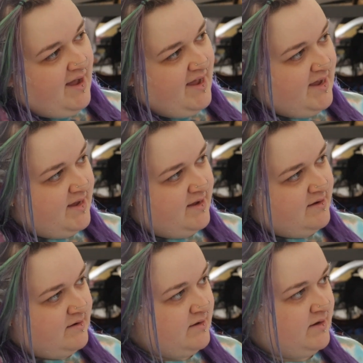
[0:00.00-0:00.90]

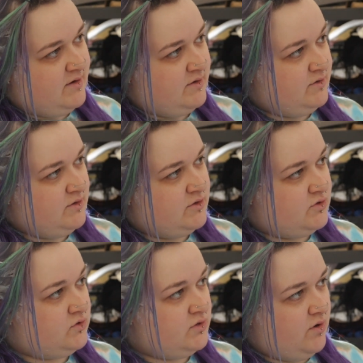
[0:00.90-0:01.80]
I
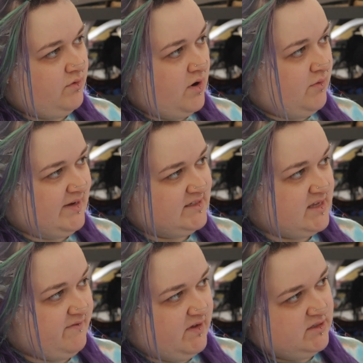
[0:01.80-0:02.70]
don't always
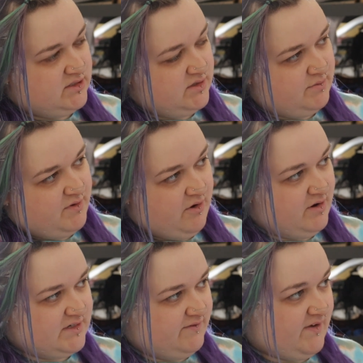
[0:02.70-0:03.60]
give in to the
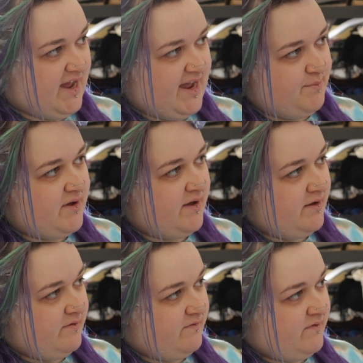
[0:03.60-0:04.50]
Puritan vibe
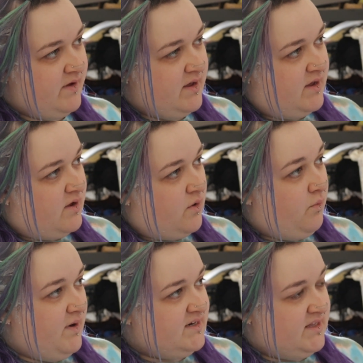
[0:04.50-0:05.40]
of
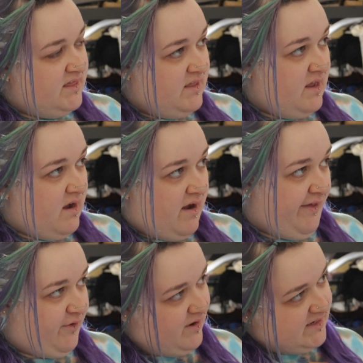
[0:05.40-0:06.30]
what did the
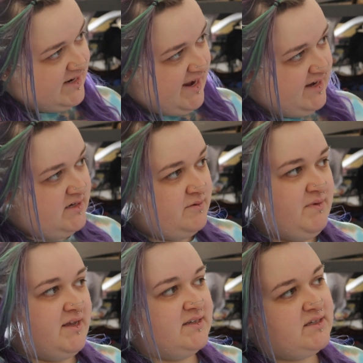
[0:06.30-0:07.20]
author intend,
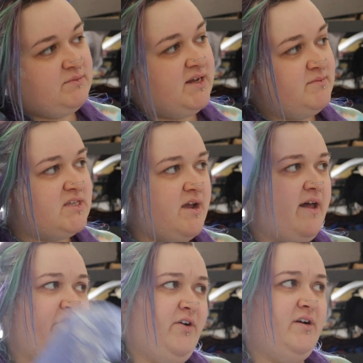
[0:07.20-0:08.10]
because sometimes the
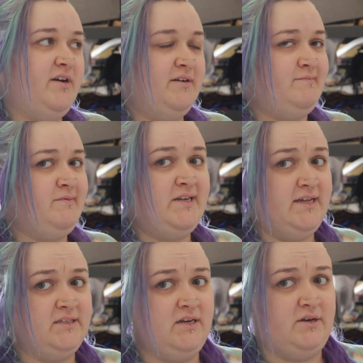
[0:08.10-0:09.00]
author
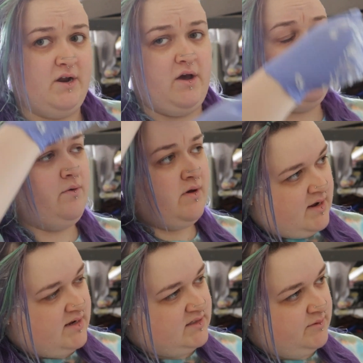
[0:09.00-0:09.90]
doesn't know,
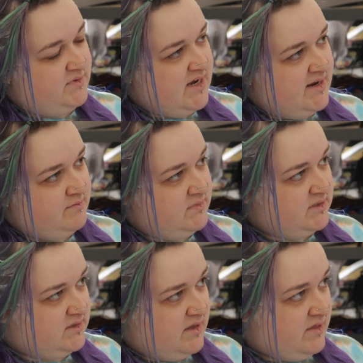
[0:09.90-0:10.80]
and
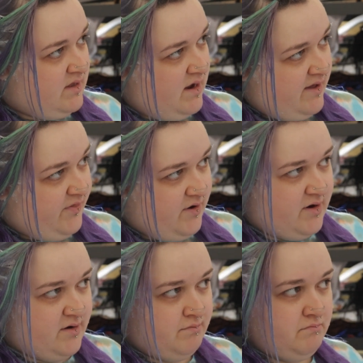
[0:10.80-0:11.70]
sometimes the
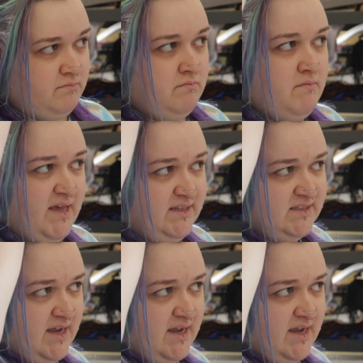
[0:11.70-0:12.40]
author makes